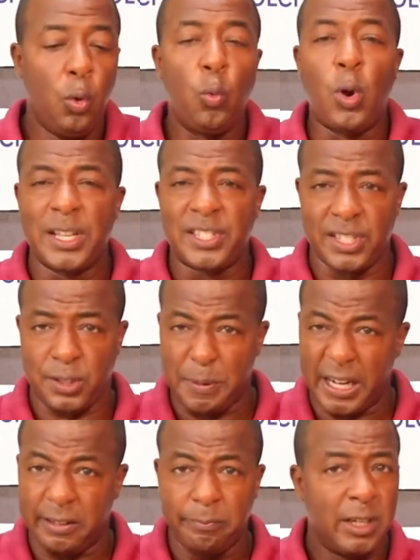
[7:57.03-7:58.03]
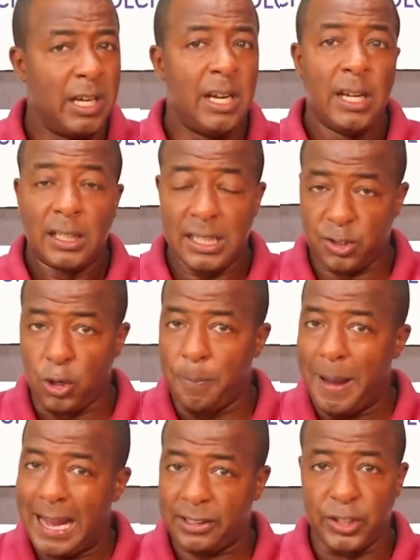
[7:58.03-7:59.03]
What does this mean? Let's go
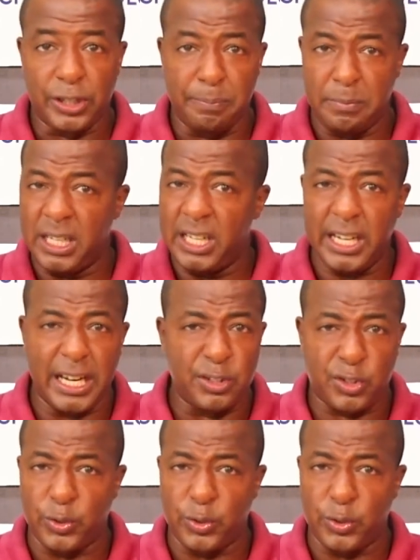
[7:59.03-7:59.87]
back to the me and